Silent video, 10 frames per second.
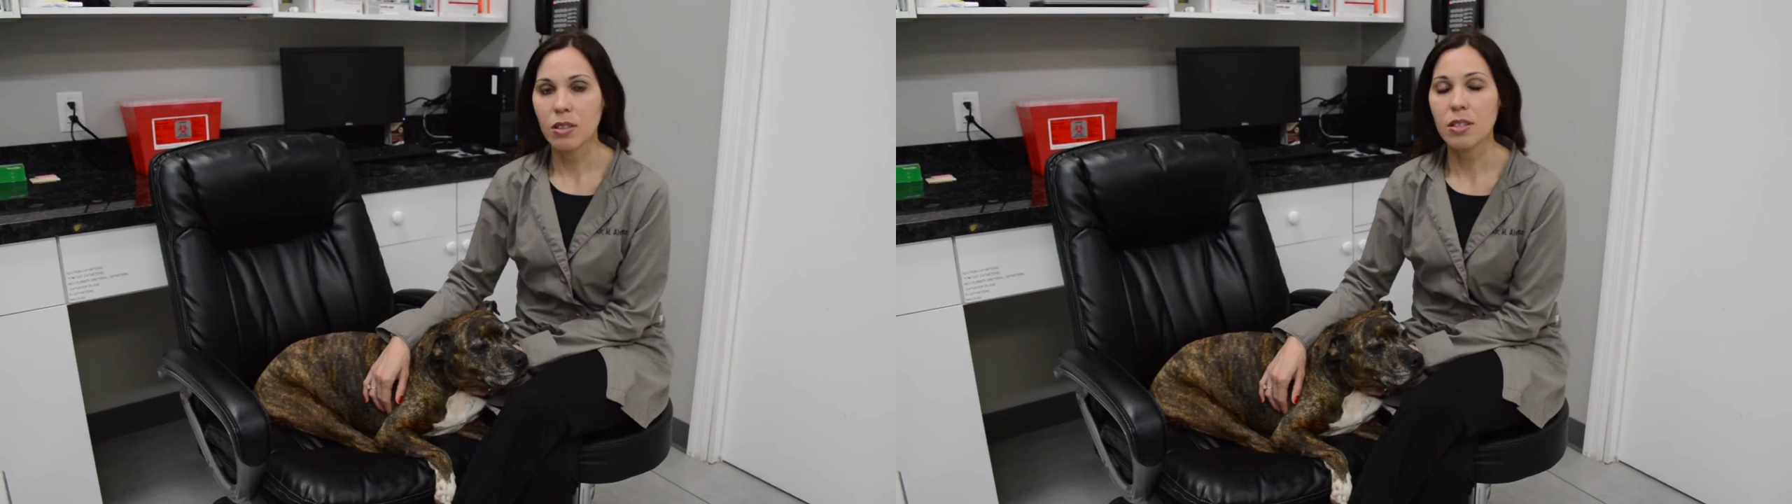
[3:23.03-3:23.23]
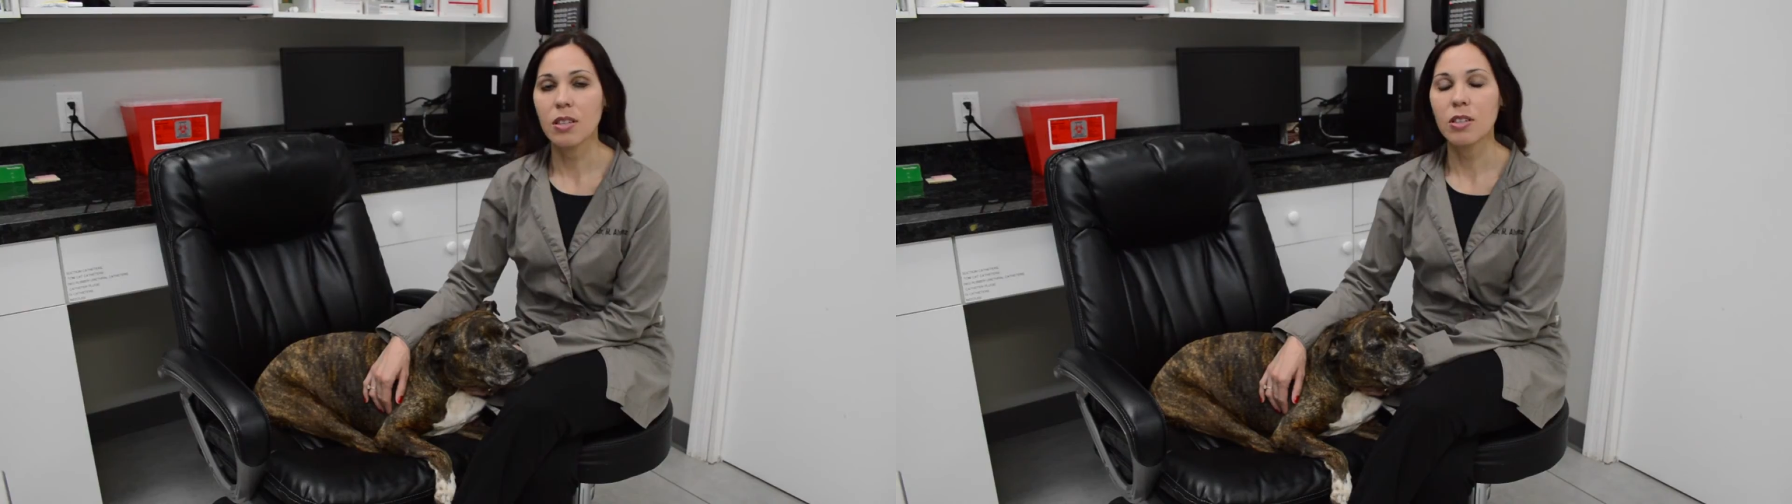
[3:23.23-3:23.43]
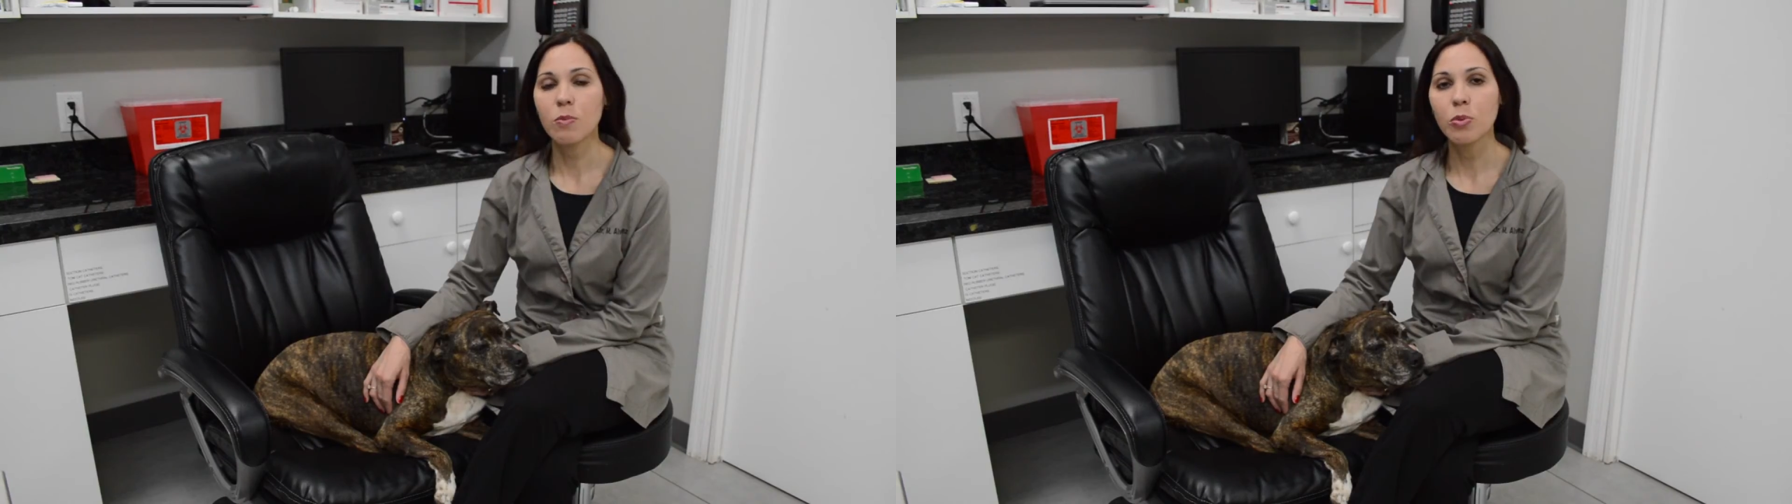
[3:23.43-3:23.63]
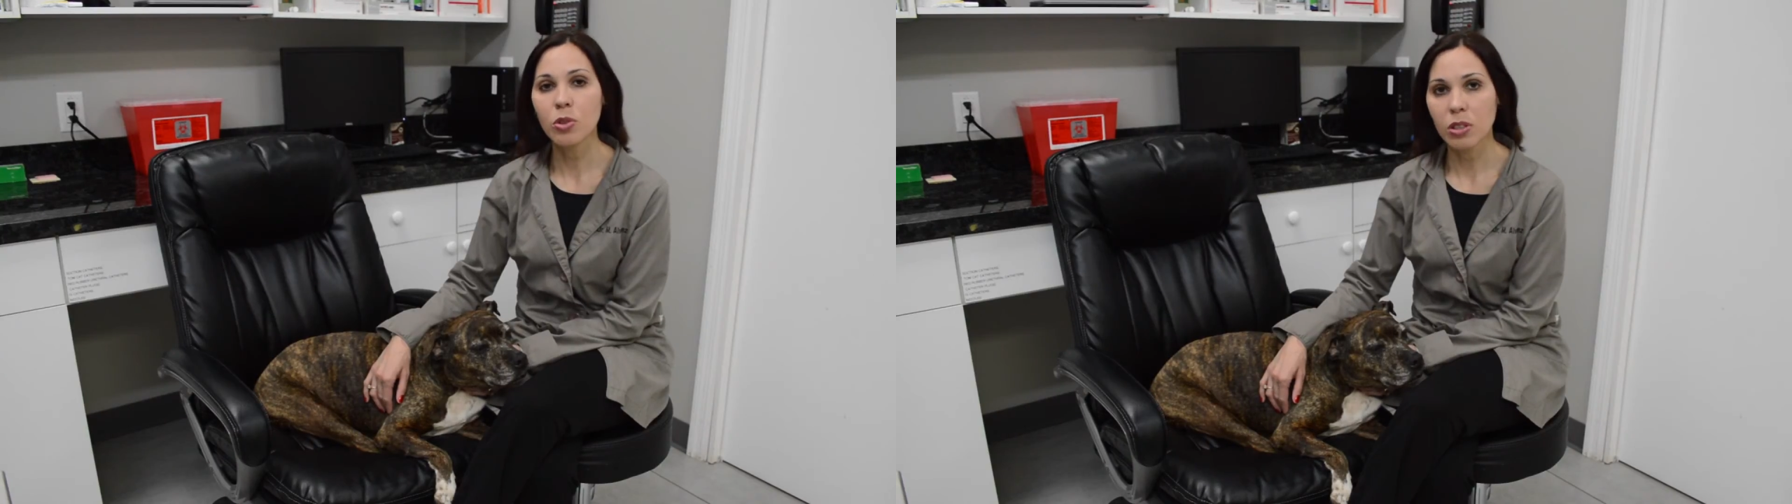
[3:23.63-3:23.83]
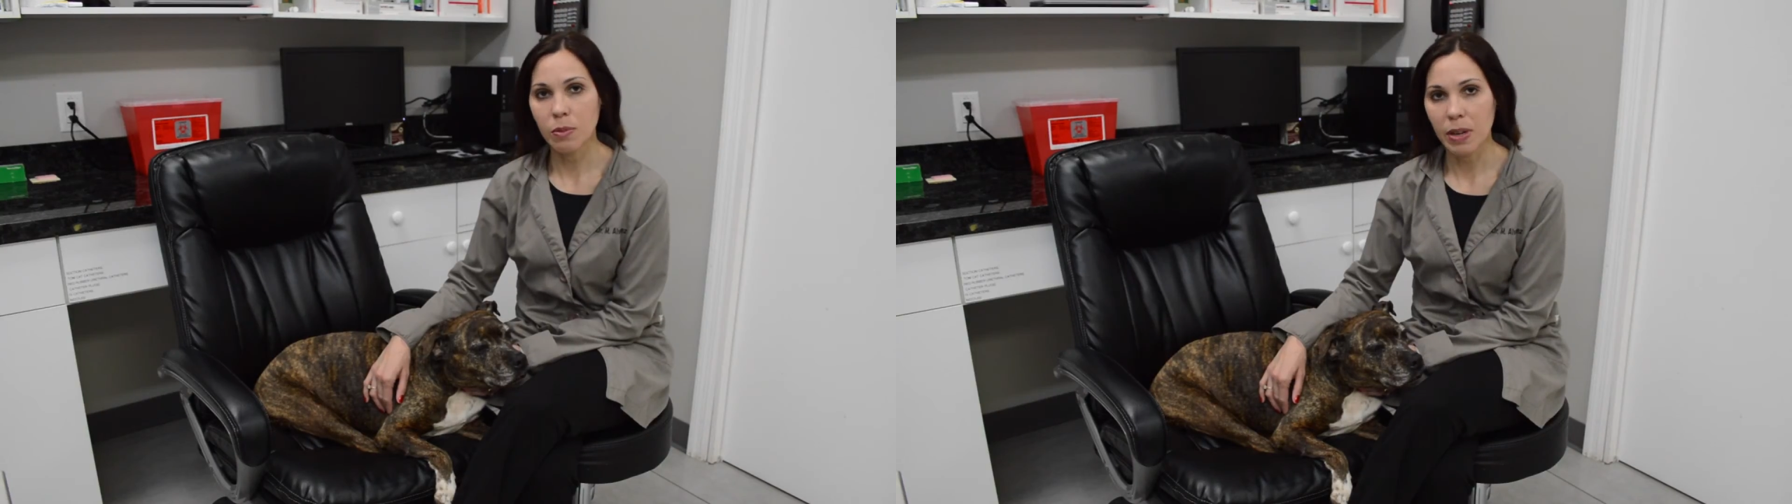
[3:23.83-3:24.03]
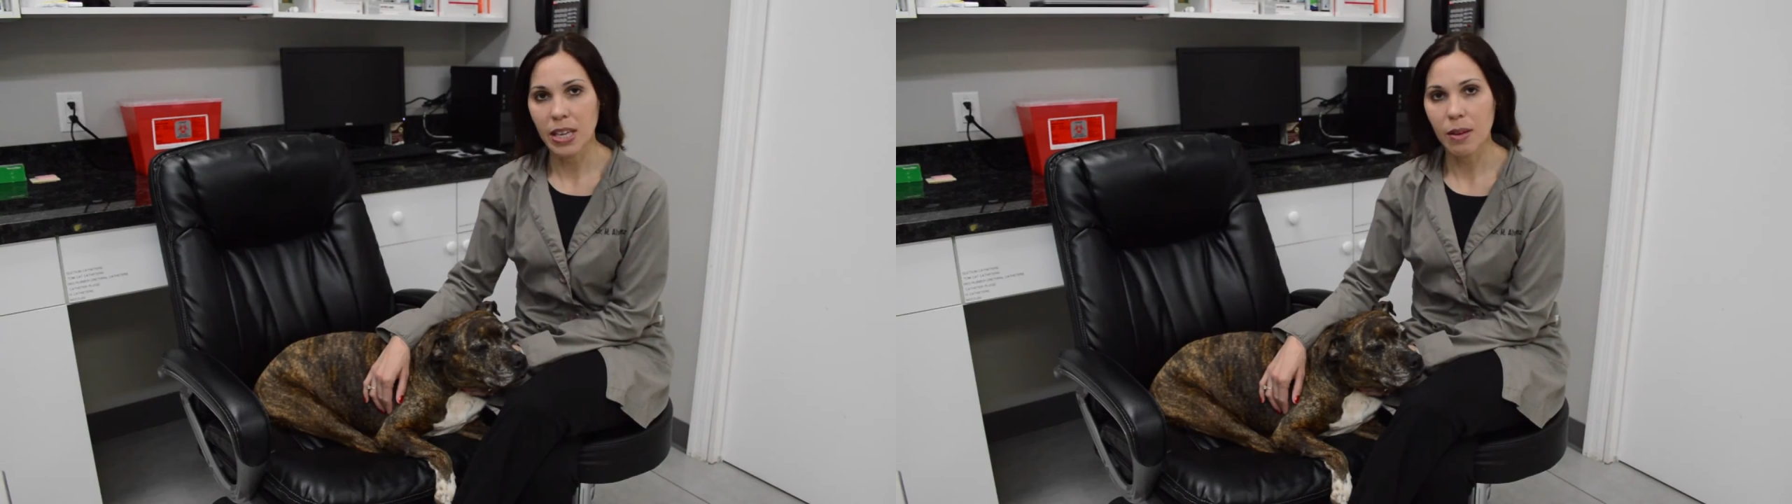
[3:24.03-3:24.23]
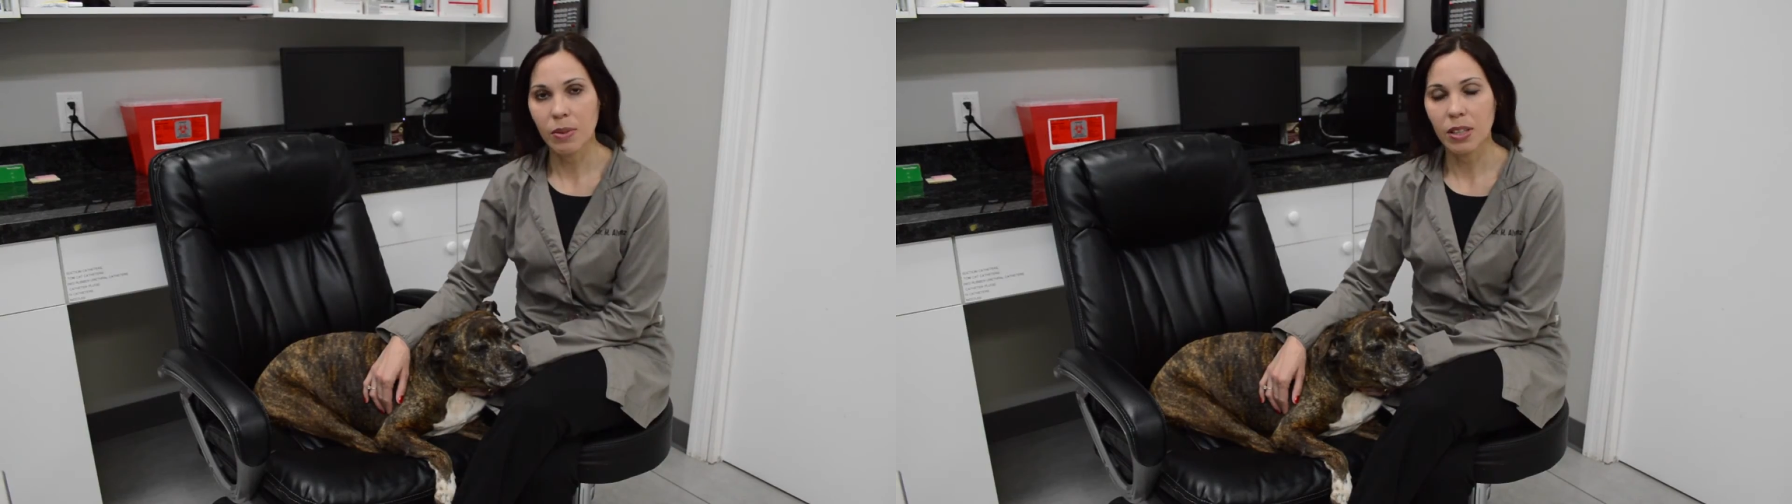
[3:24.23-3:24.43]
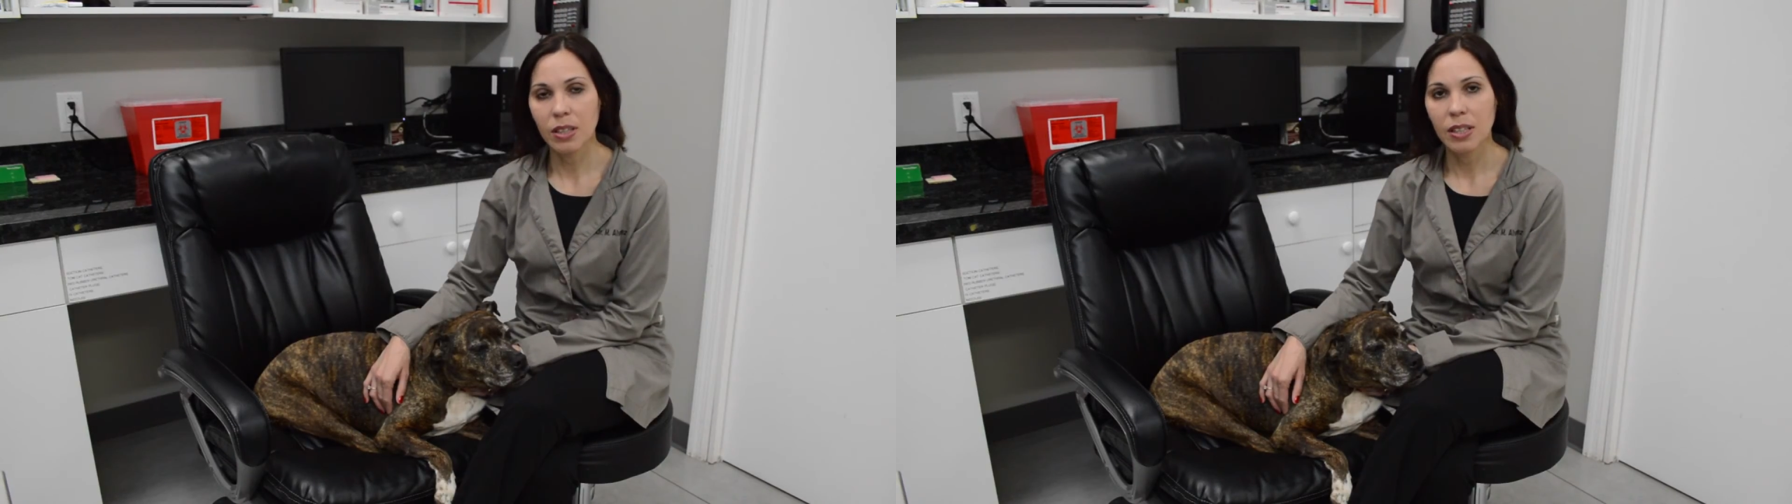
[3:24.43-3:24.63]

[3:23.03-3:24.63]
The sun is brutal in Miami.